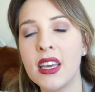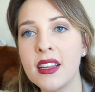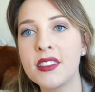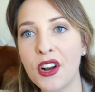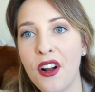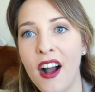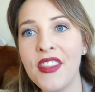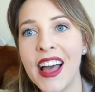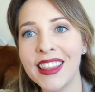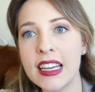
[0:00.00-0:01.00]
kids are
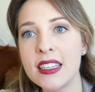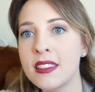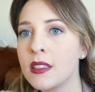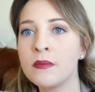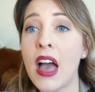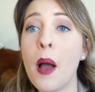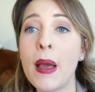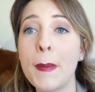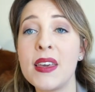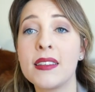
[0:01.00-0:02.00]
on that list, that
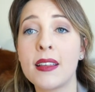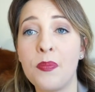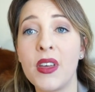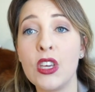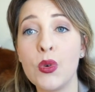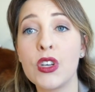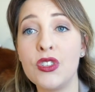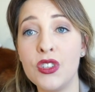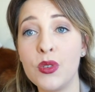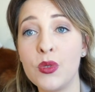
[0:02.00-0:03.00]
might be something you can
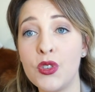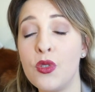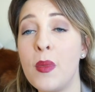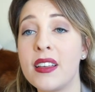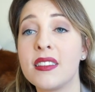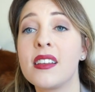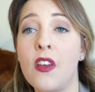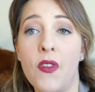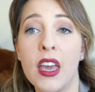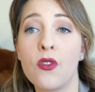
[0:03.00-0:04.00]
do to make
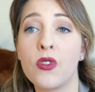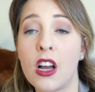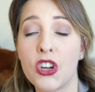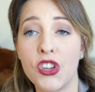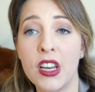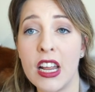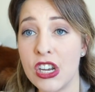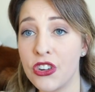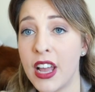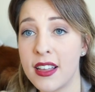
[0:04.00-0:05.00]
significant reduction
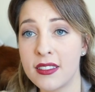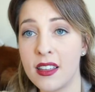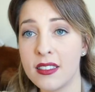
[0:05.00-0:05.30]
in your guest